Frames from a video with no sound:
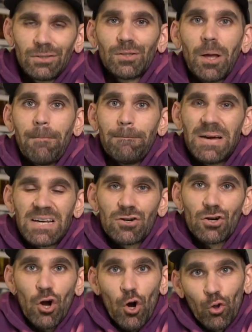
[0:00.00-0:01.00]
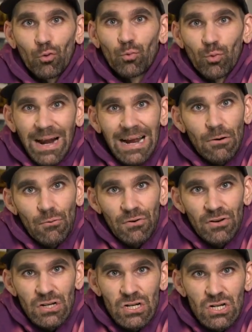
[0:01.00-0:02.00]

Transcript: just better all around.